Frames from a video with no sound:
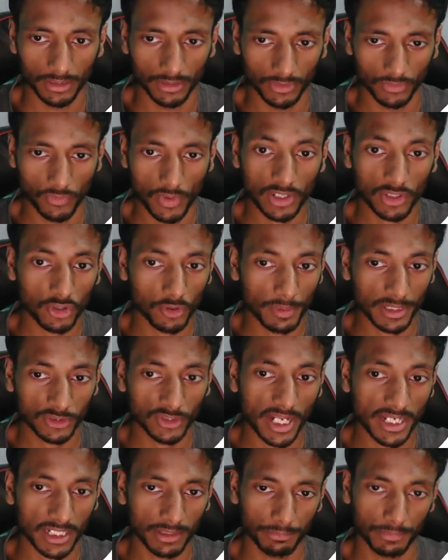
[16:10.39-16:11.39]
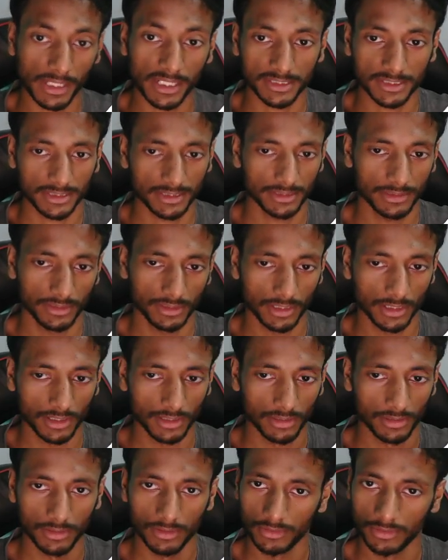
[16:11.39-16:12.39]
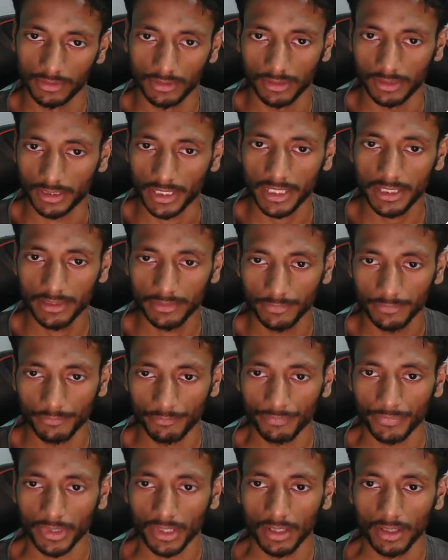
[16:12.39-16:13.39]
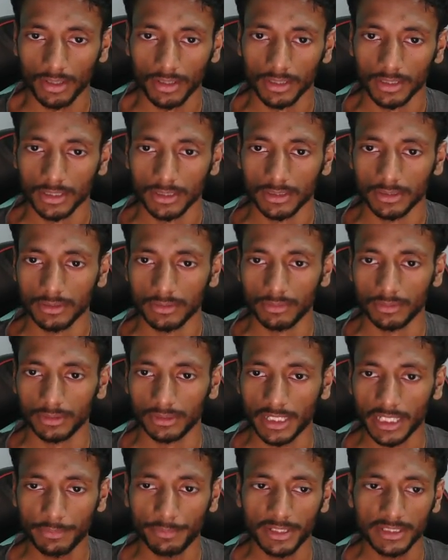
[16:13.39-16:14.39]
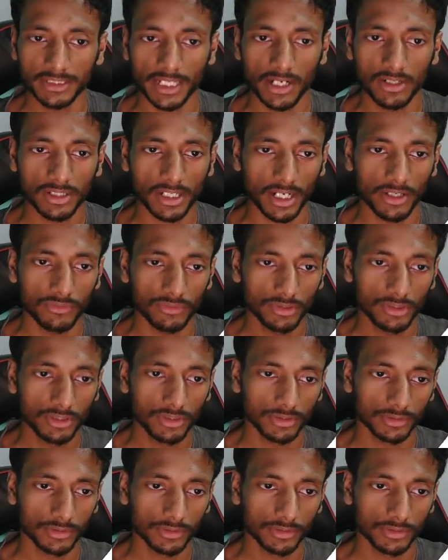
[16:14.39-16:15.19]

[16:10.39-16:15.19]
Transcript: 1 comma actually I can place, right? That means I'll count,